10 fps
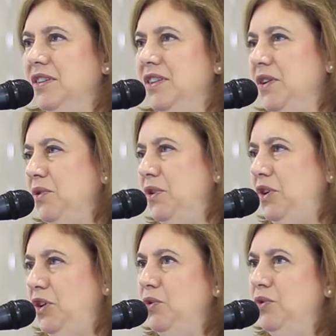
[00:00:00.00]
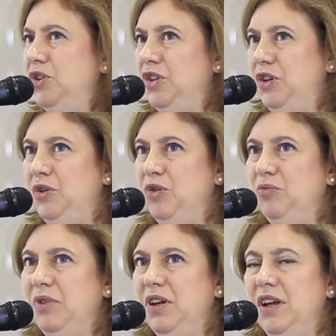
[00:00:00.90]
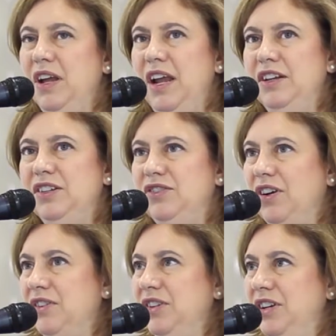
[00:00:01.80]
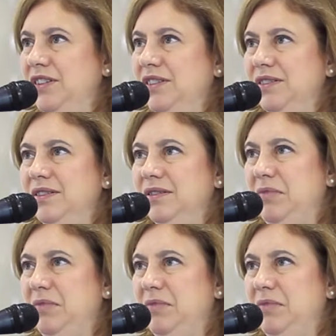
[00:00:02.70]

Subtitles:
little YouTube instruction